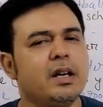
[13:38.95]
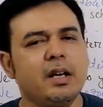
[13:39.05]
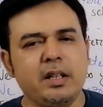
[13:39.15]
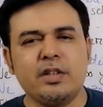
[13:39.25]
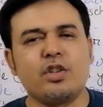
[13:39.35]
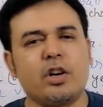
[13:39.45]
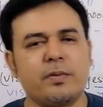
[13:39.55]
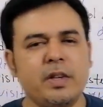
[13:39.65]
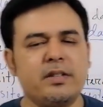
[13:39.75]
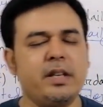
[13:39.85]
this sort of
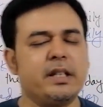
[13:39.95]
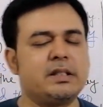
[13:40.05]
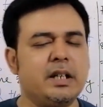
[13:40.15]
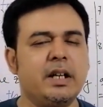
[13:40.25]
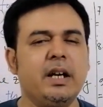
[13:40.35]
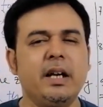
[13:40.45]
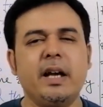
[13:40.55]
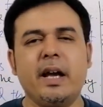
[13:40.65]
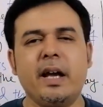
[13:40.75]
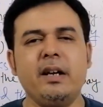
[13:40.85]
things, yesterday
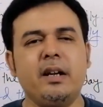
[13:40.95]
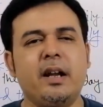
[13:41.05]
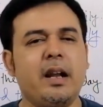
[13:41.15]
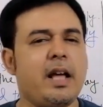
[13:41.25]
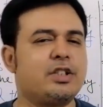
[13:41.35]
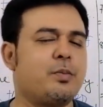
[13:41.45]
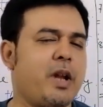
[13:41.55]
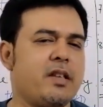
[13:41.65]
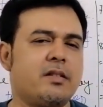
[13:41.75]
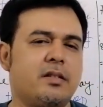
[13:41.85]
and last
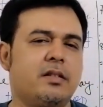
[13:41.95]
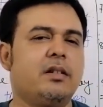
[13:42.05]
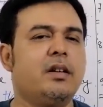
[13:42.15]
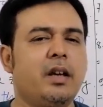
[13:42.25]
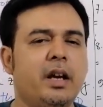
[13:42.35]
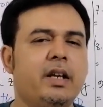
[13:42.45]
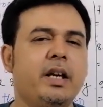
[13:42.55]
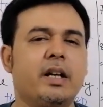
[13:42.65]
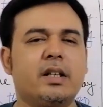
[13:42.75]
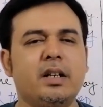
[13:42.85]
plus any
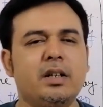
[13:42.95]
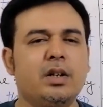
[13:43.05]
other